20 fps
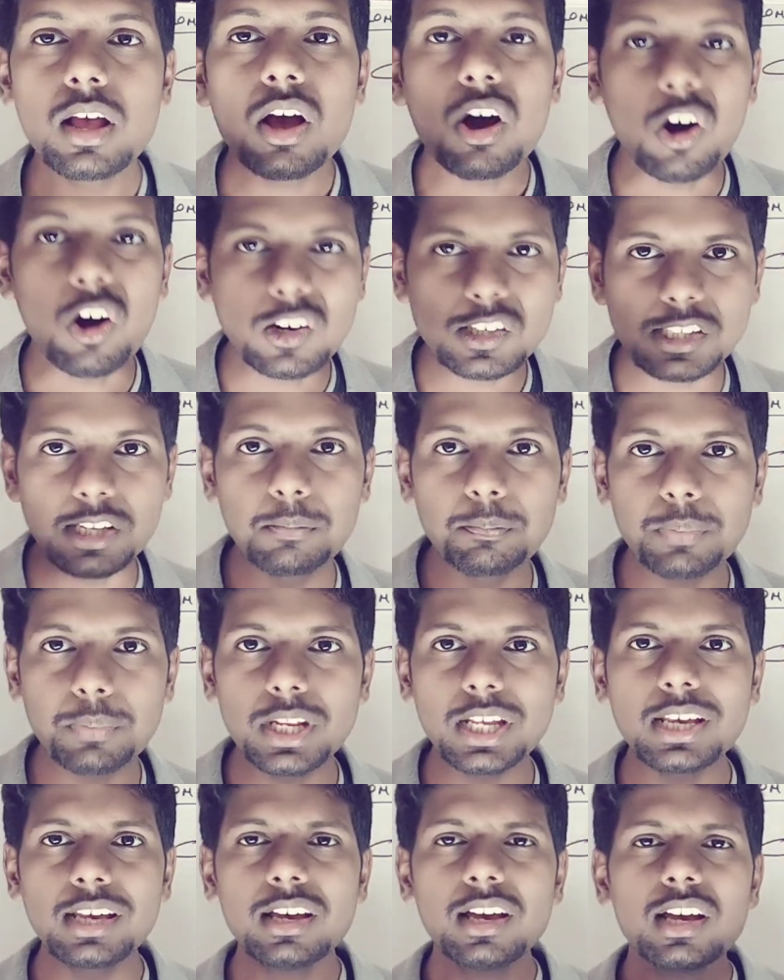or
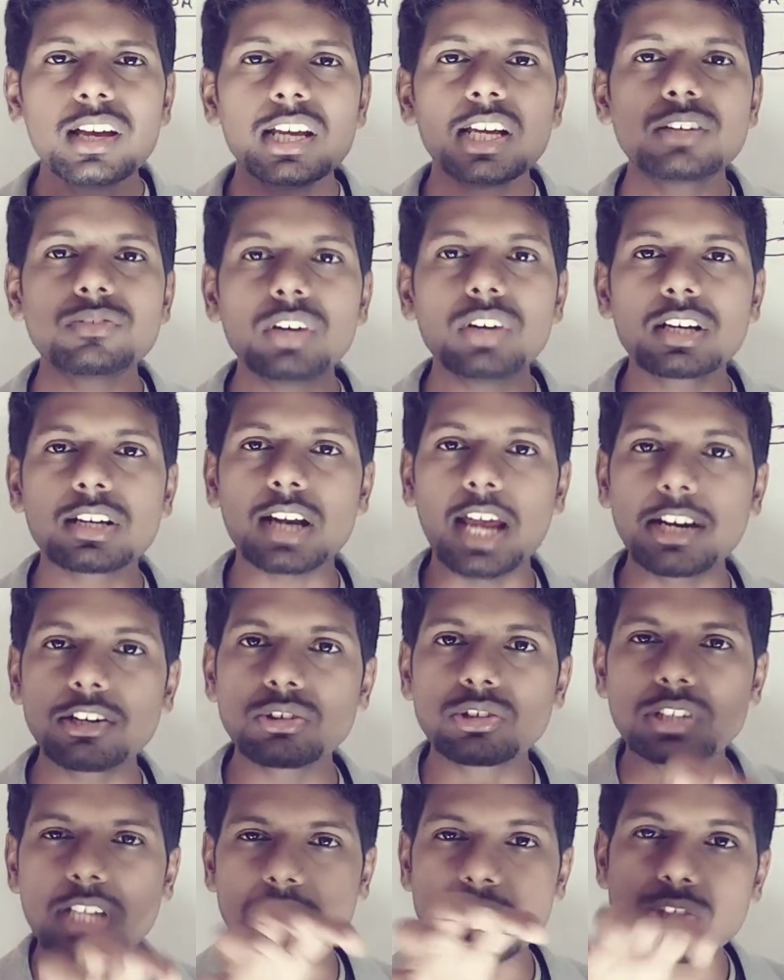simply it will try
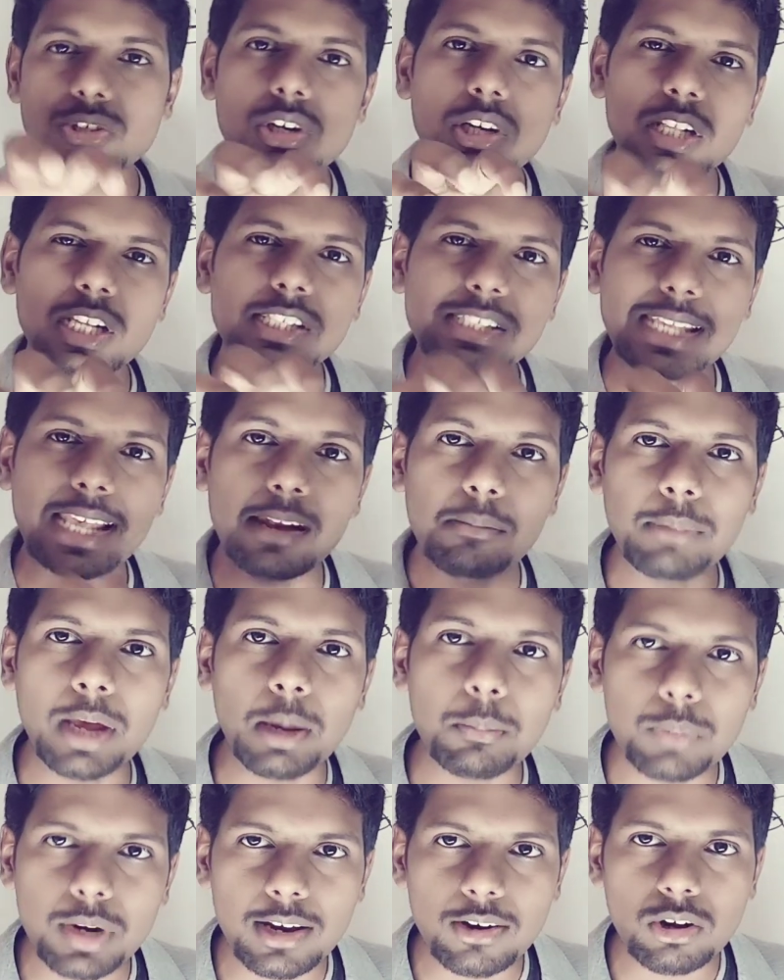to destroy the cell
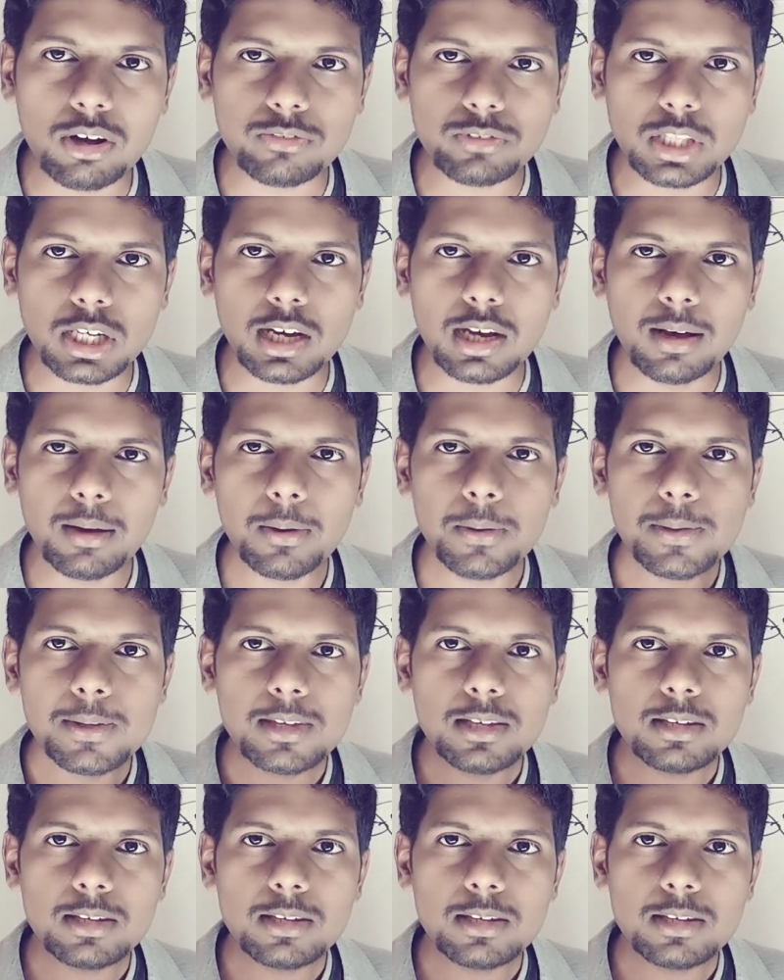membrane of the